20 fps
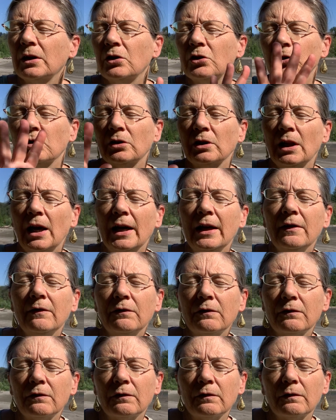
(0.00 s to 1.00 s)
in your life,
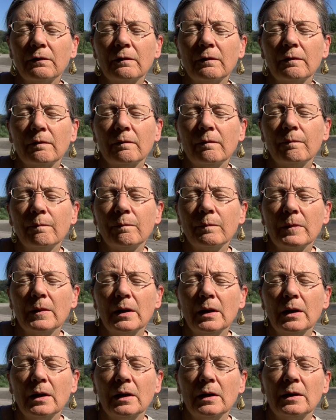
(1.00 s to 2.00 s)

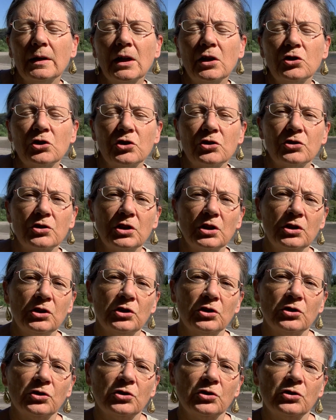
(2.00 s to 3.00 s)
not just in
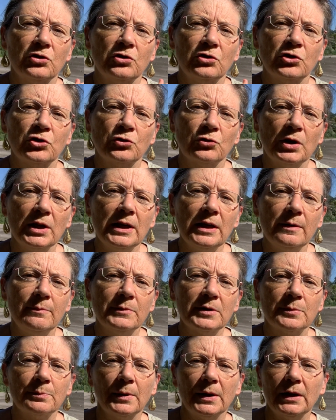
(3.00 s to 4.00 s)
your
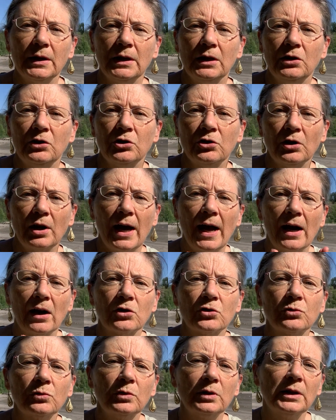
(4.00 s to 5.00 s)
dreams, but in your
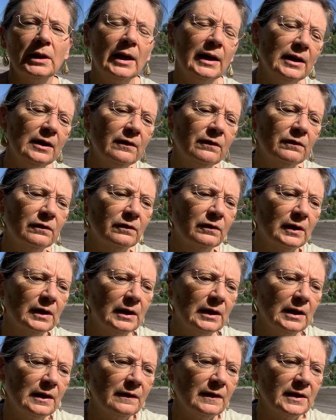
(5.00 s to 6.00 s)
actual life
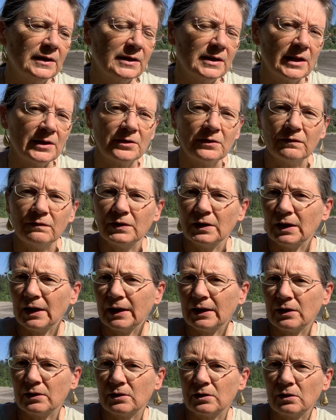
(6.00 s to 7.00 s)
that doesn't feel
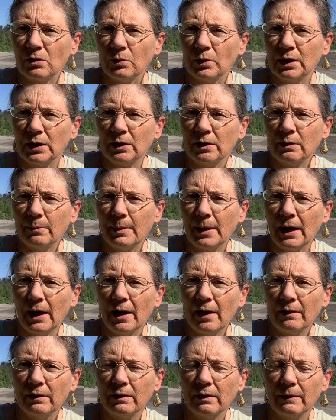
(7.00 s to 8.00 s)
like it's going on the
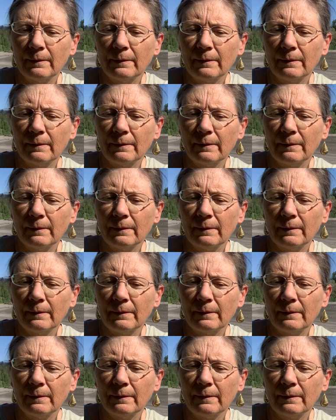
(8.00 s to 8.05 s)
path,